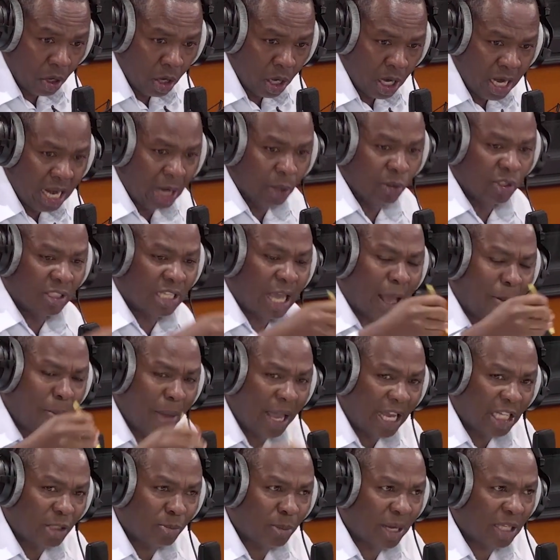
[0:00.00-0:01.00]
Now, some
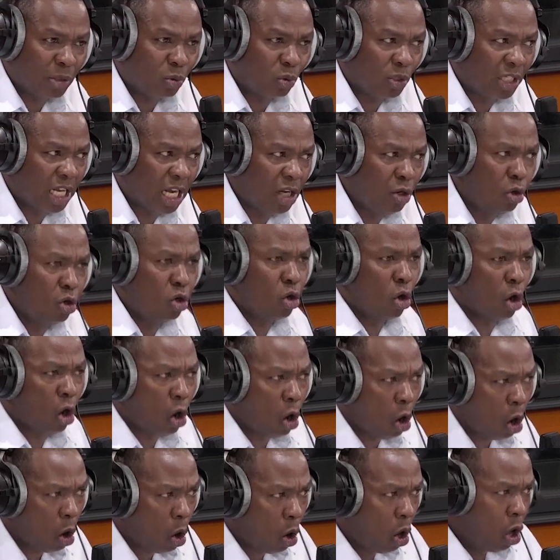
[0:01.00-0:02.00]
experts will tell you,
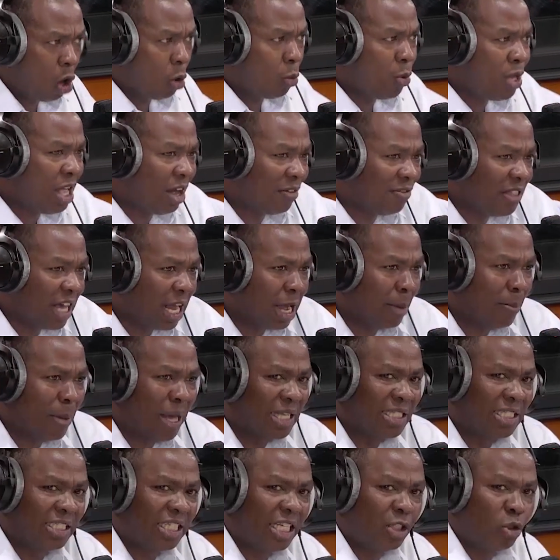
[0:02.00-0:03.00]
no, we have the
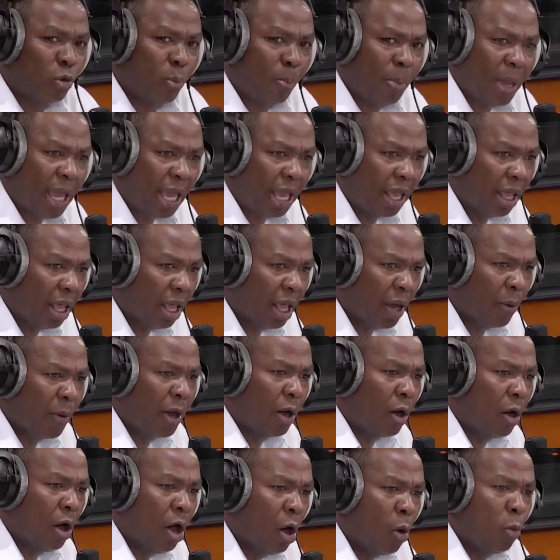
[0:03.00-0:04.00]
capacity to pay.
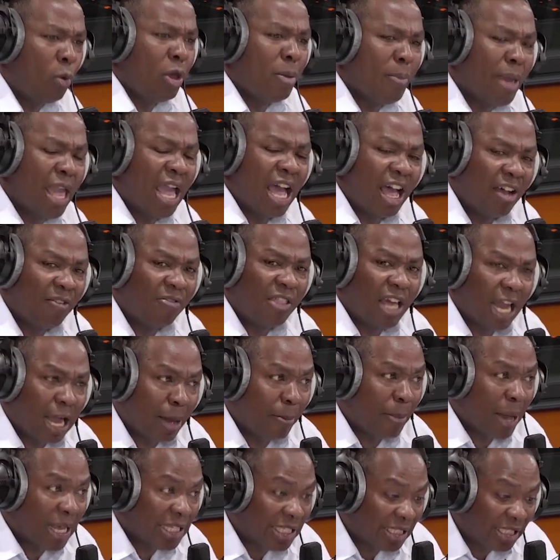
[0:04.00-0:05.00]
Well, we may have the
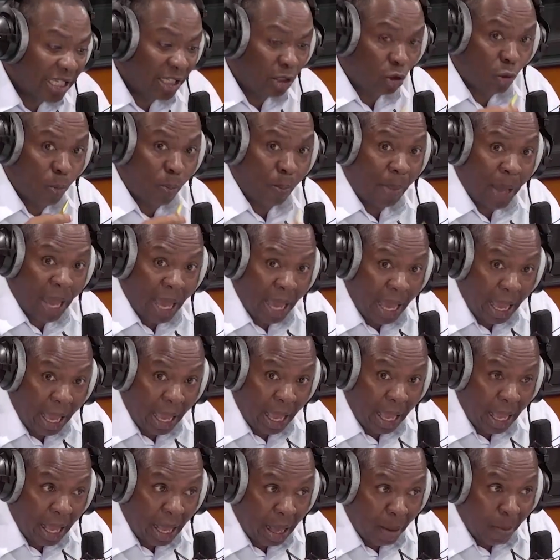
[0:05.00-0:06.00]
capacity to pay,
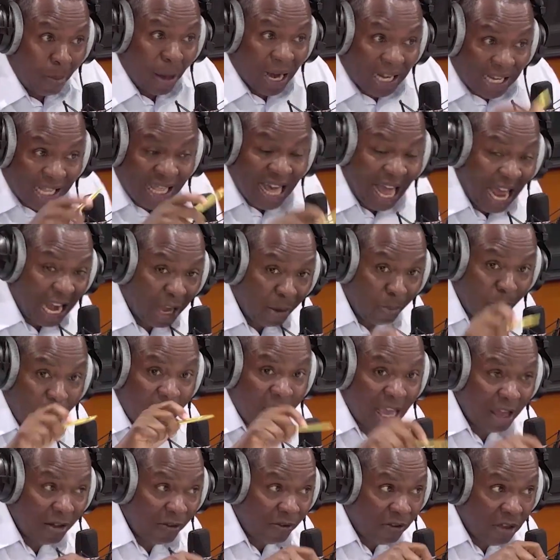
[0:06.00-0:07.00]
but that
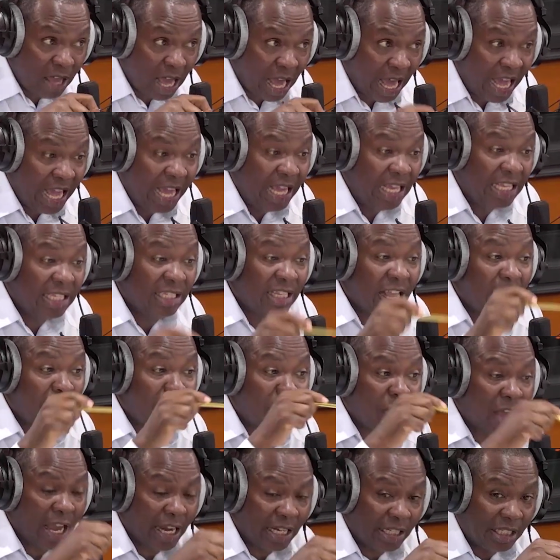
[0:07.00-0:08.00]
behavior is
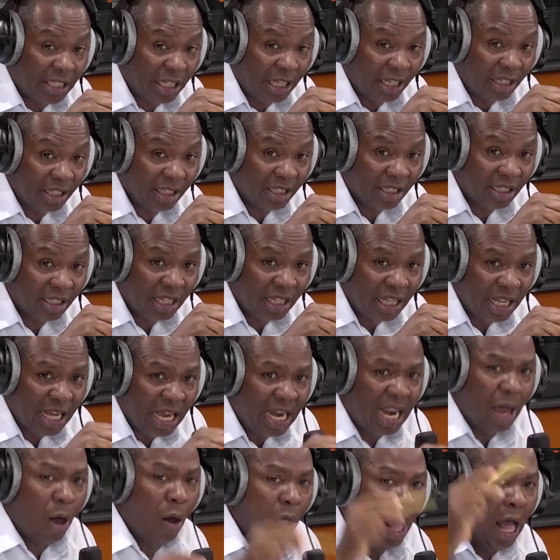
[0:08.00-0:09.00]
affecting.
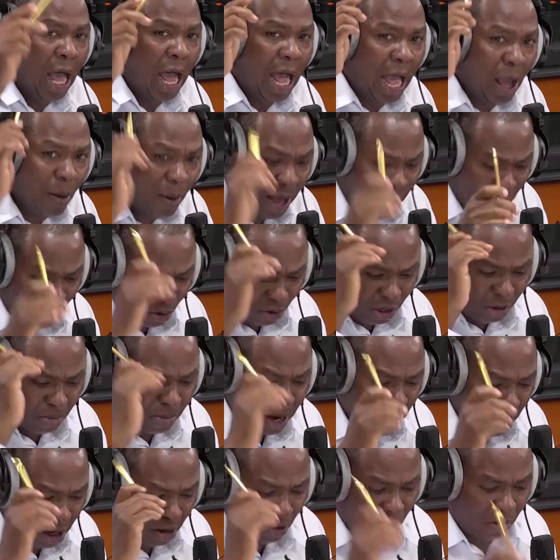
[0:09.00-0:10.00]
Now, I want to
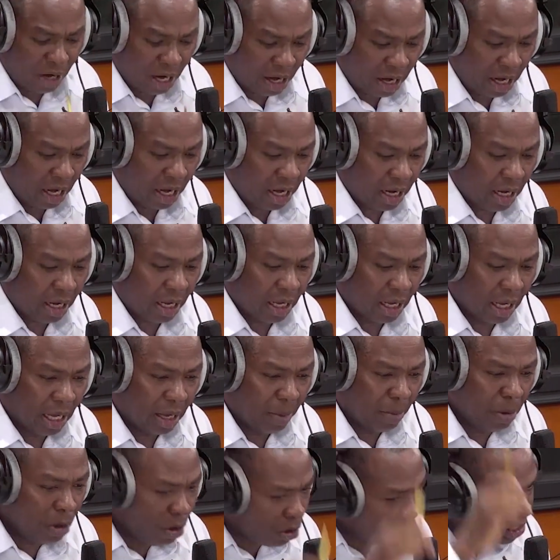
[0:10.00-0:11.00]
remind you, Eric,
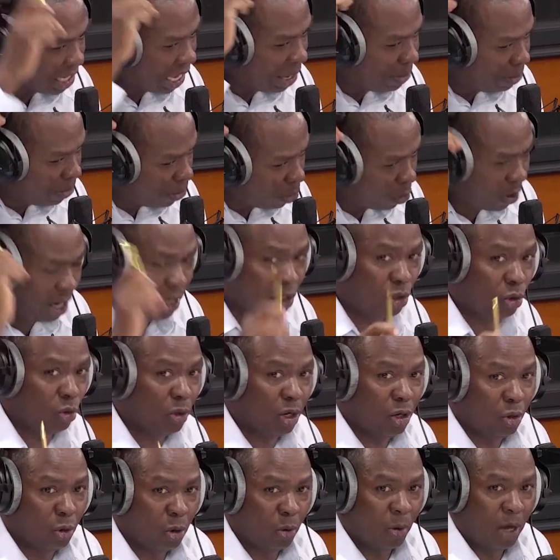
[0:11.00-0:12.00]
because I am quite sure
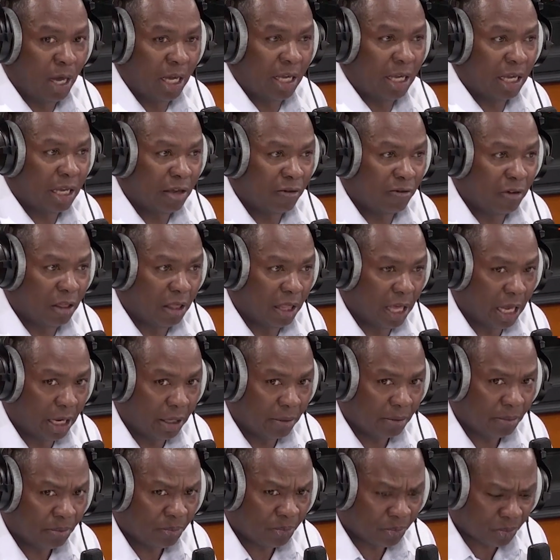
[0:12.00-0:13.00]
you were working even
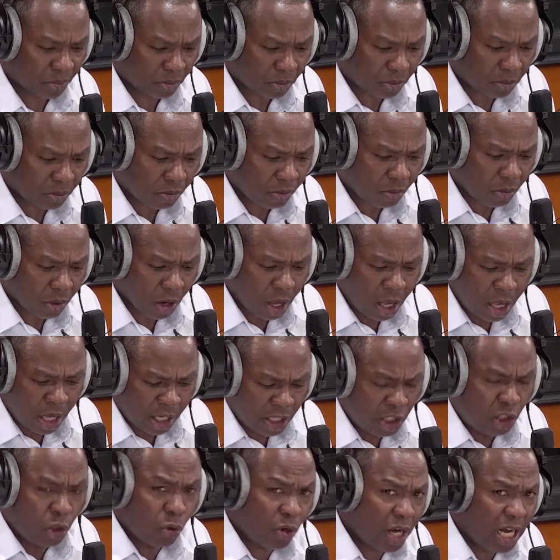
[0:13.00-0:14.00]
then.
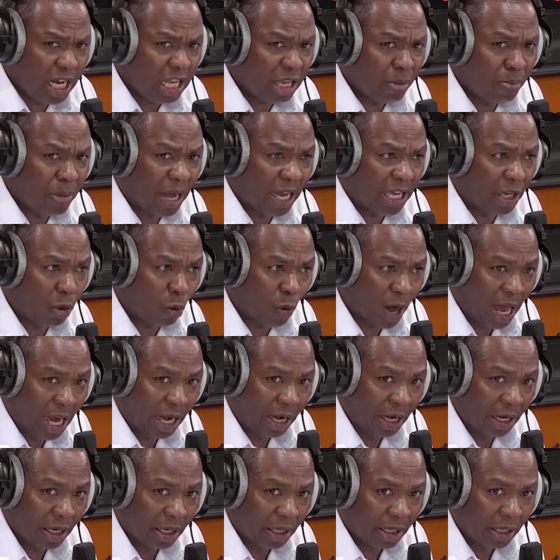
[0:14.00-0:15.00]
During Kibaki
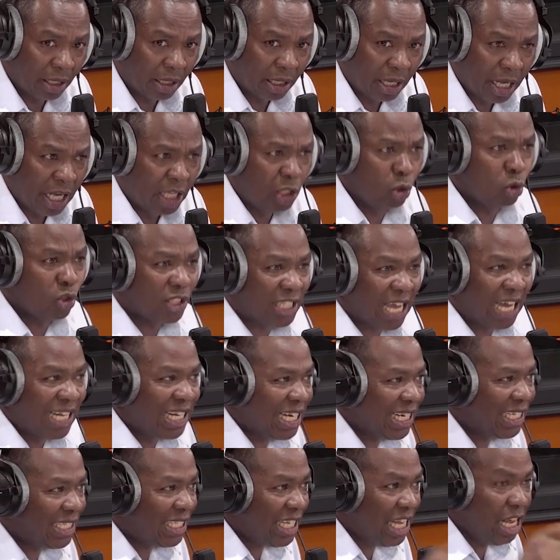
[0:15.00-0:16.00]
1, you
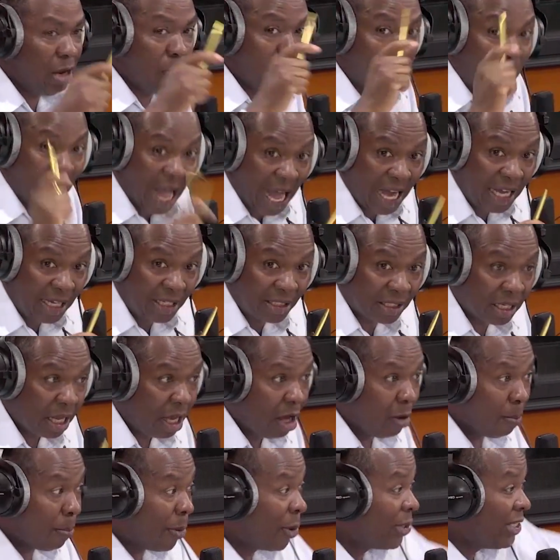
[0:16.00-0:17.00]
started seeing banks
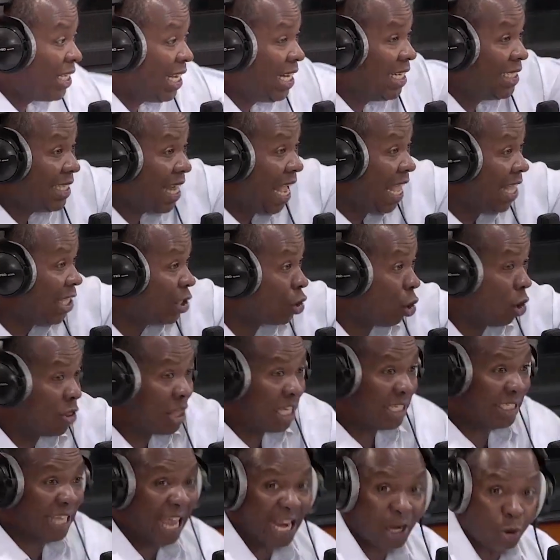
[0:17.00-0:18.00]
putting tents on the
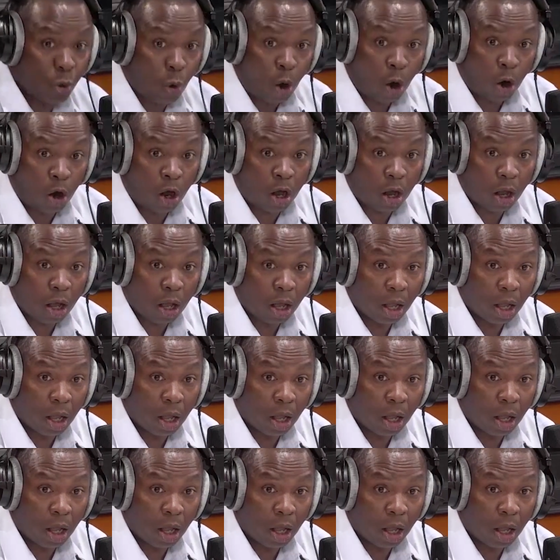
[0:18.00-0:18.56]
sidewalk.